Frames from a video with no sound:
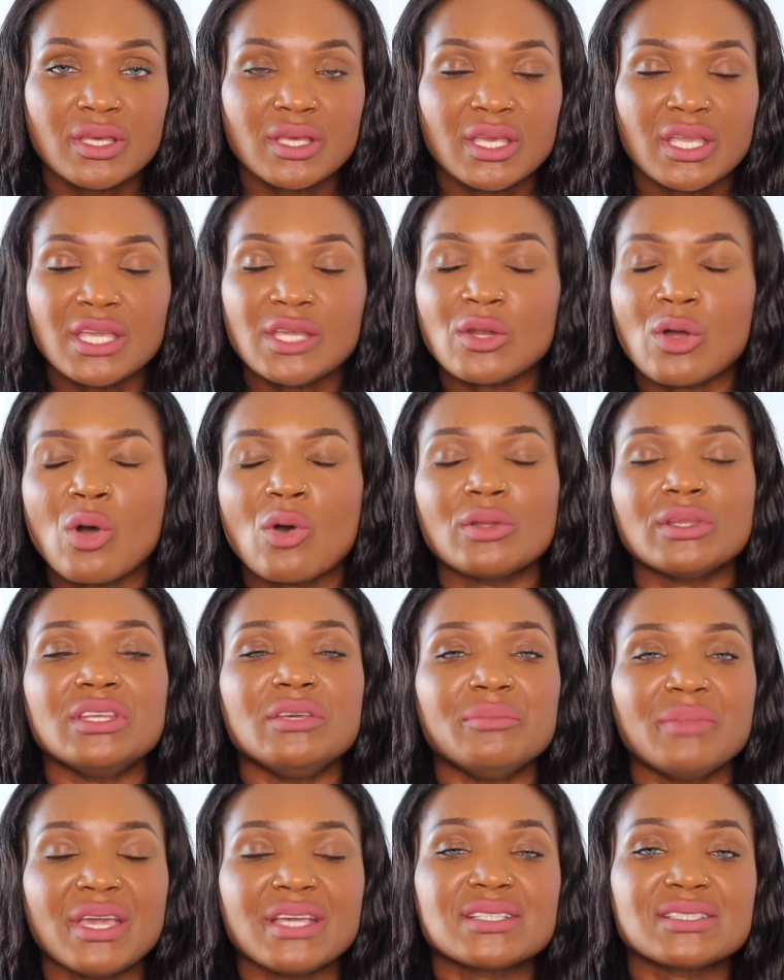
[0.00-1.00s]
it only
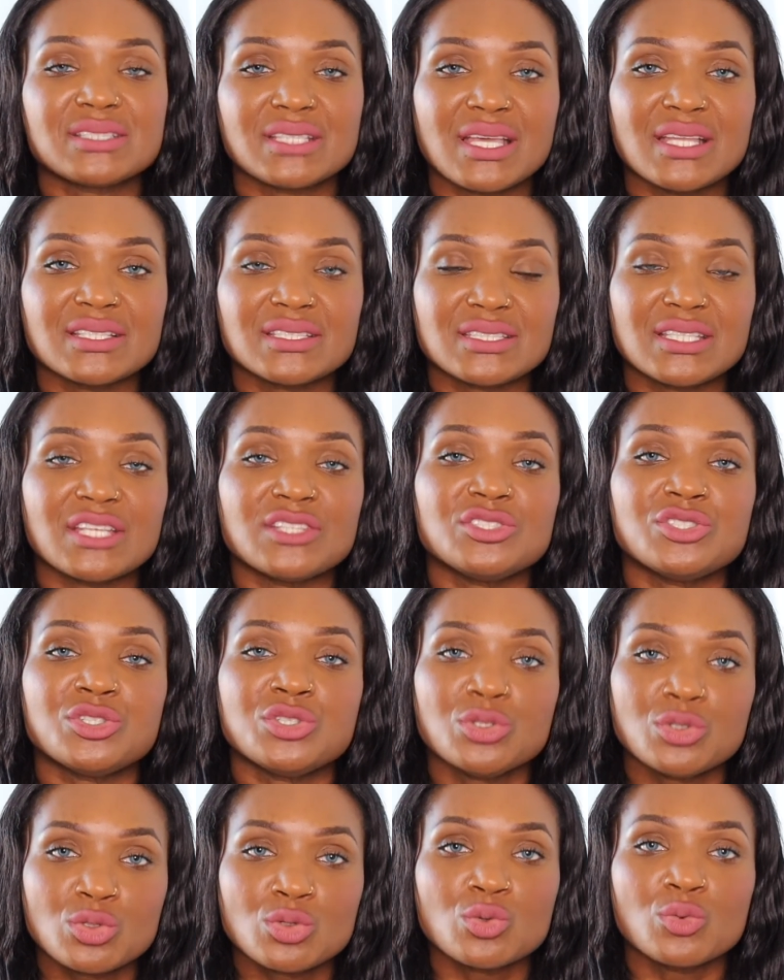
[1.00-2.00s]
makes sense that
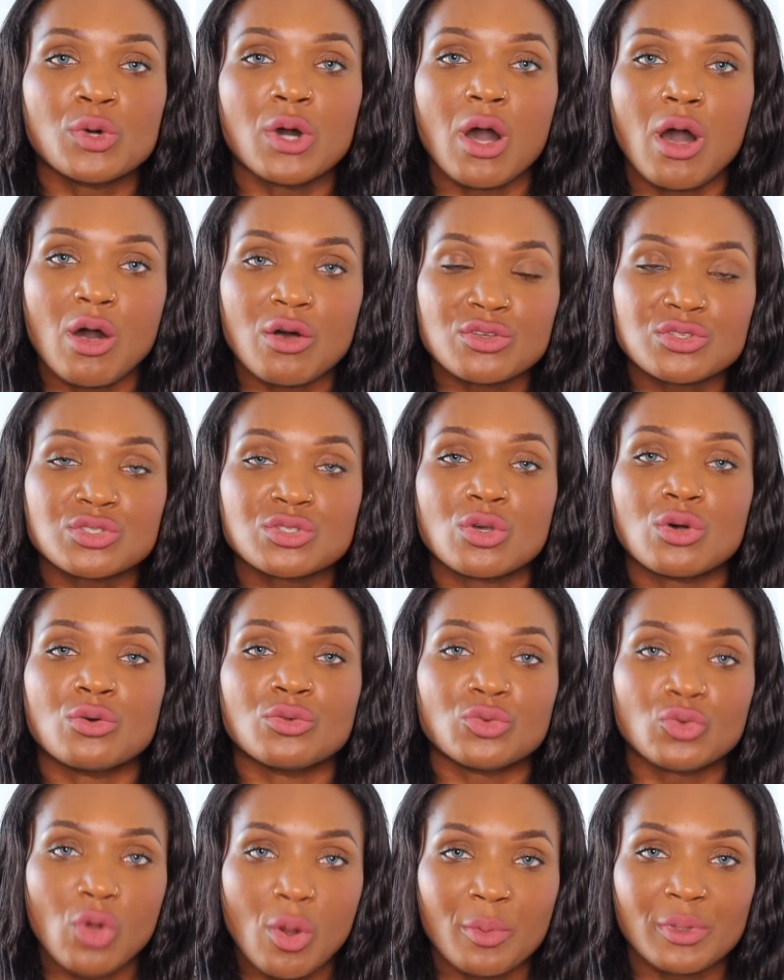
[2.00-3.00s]
you will also
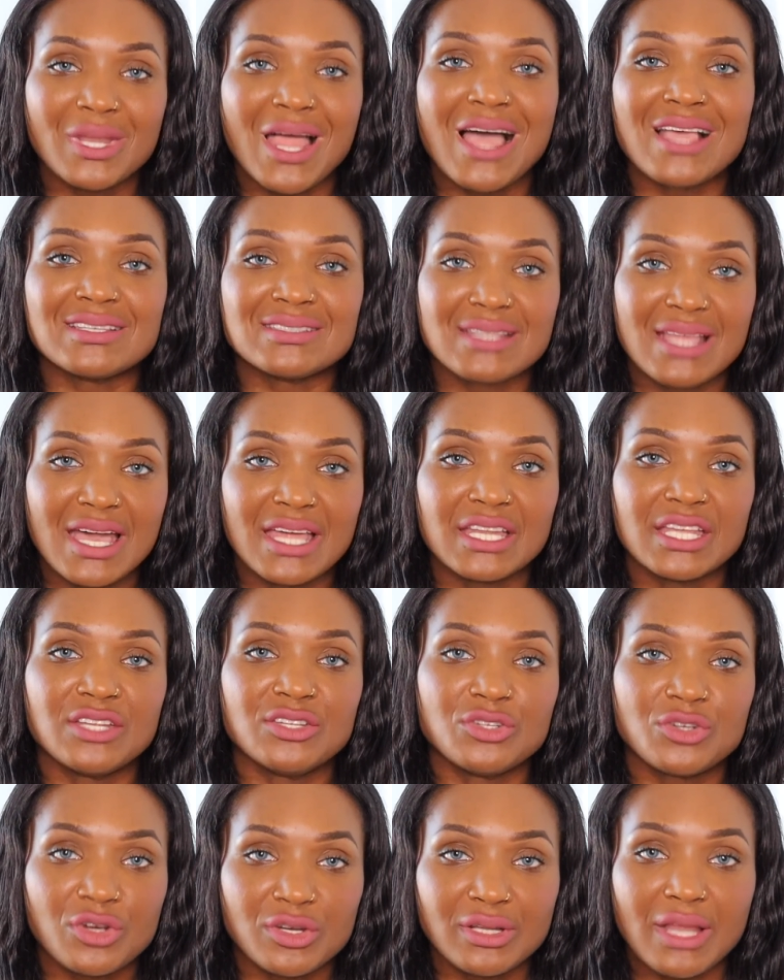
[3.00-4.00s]
normalize that
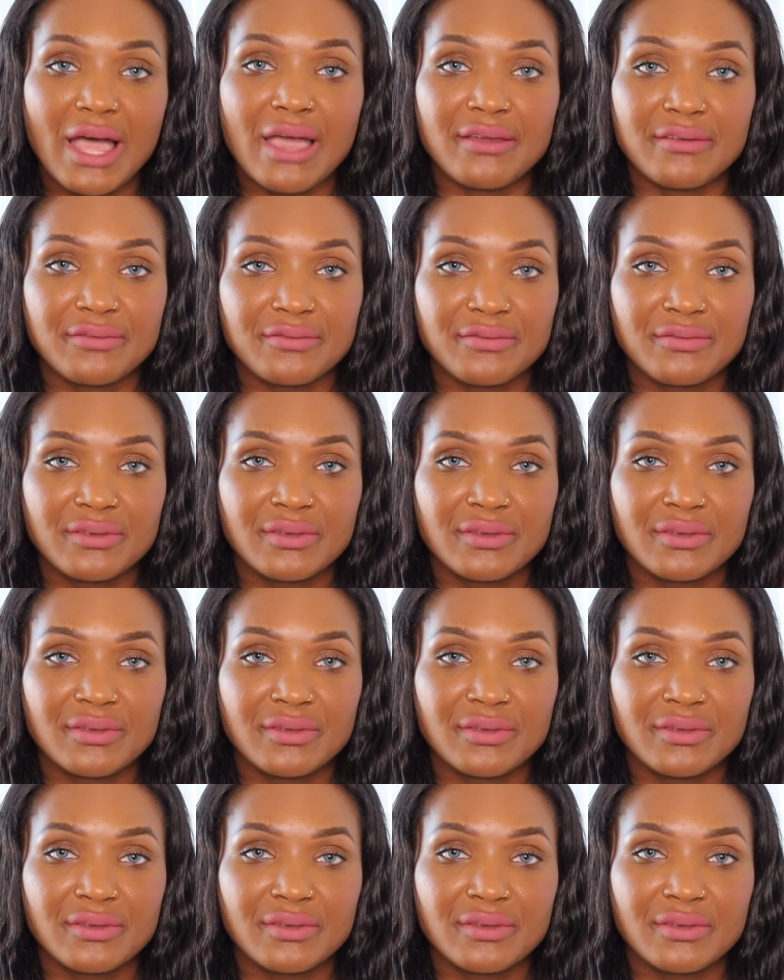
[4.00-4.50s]
in your life.